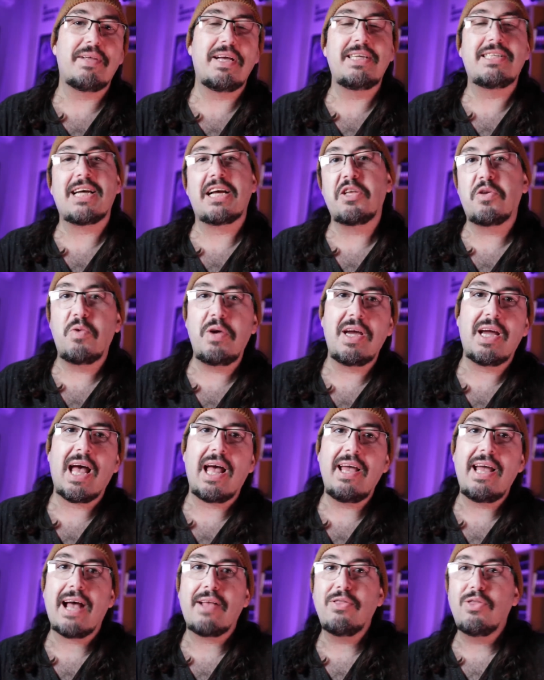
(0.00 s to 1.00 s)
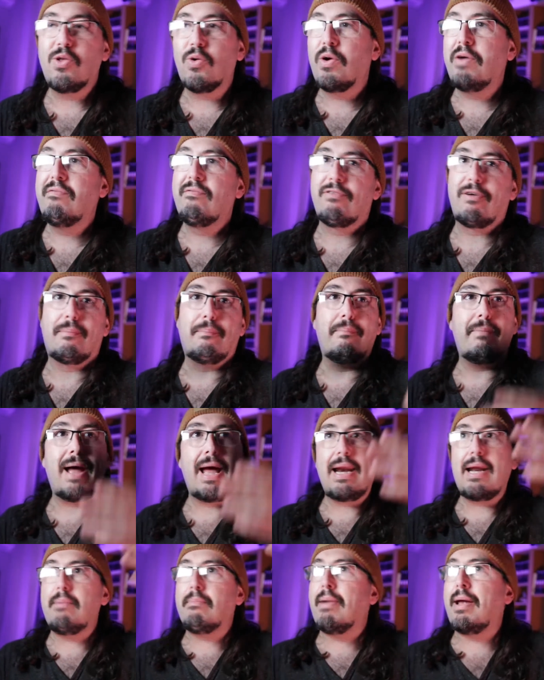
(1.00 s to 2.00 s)
It's a trick I am doing from
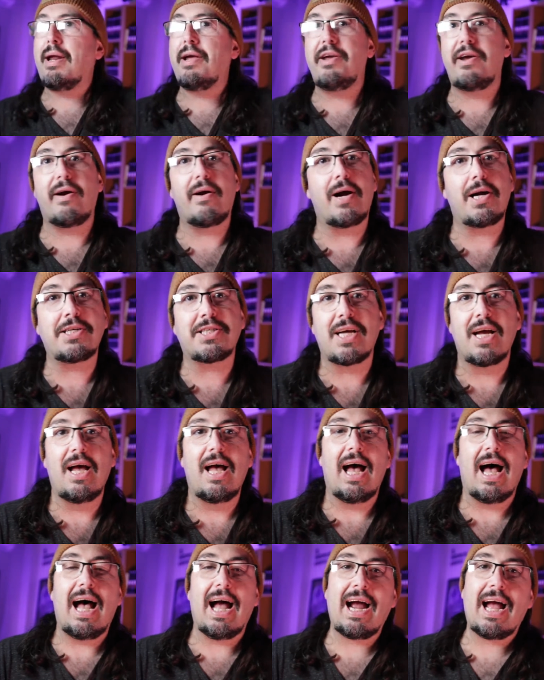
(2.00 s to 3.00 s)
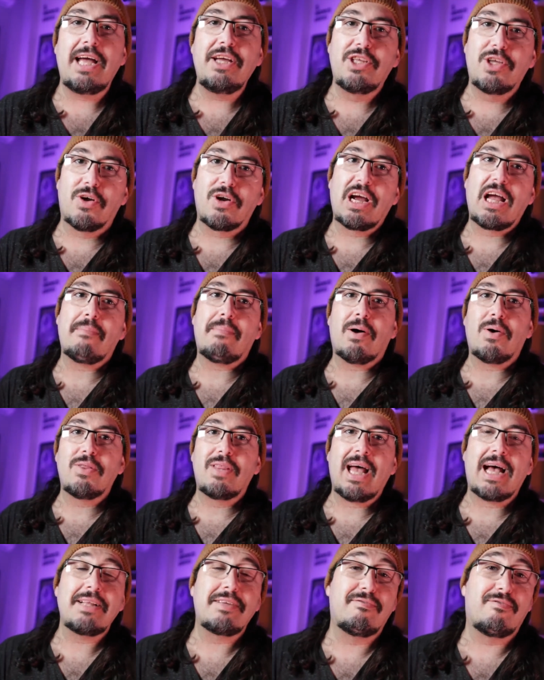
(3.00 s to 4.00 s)
many, many years and I talk about
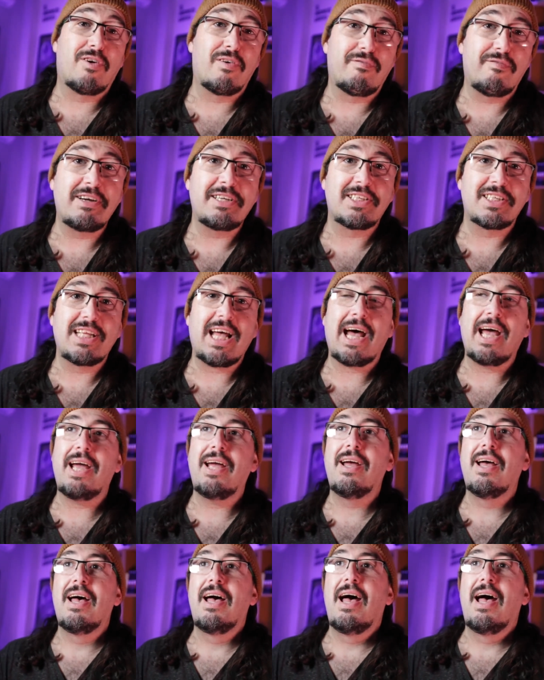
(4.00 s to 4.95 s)
that for first time.